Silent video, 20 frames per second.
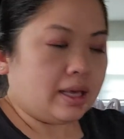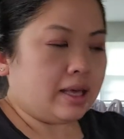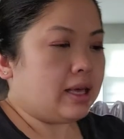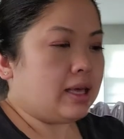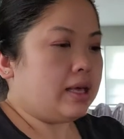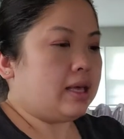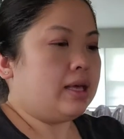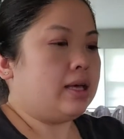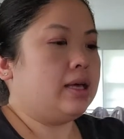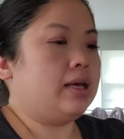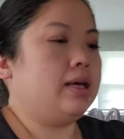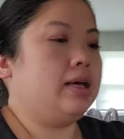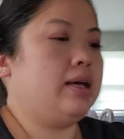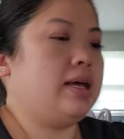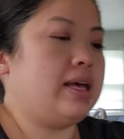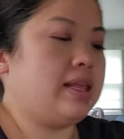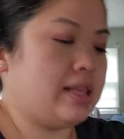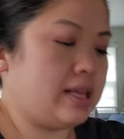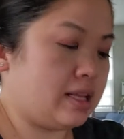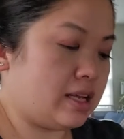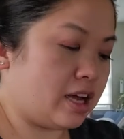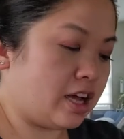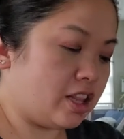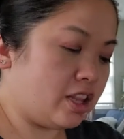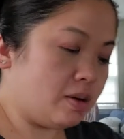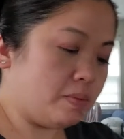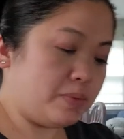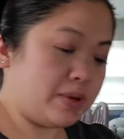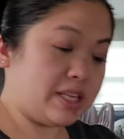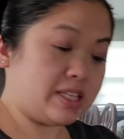and then the
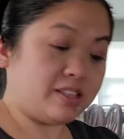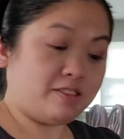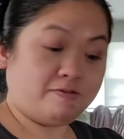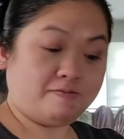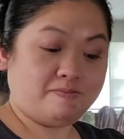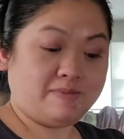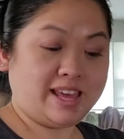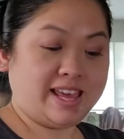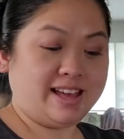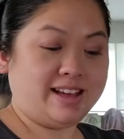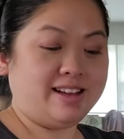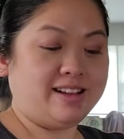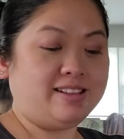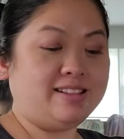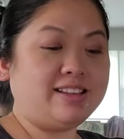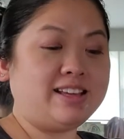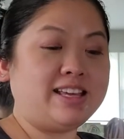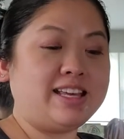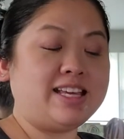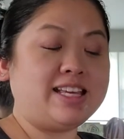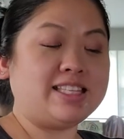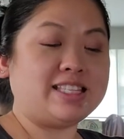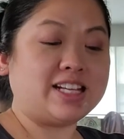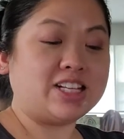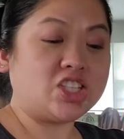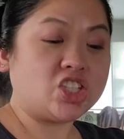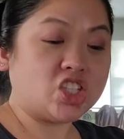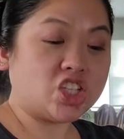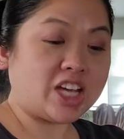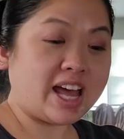other piece of mail is a
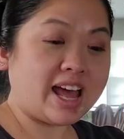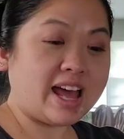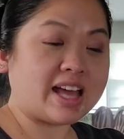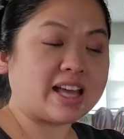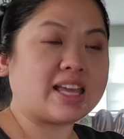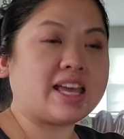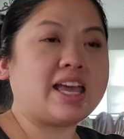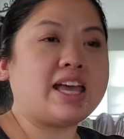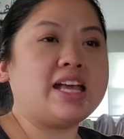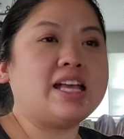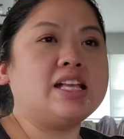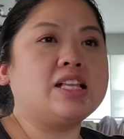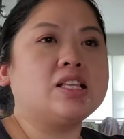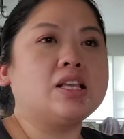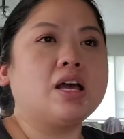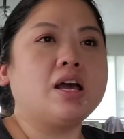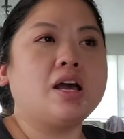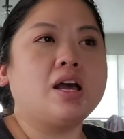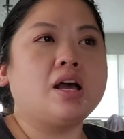check and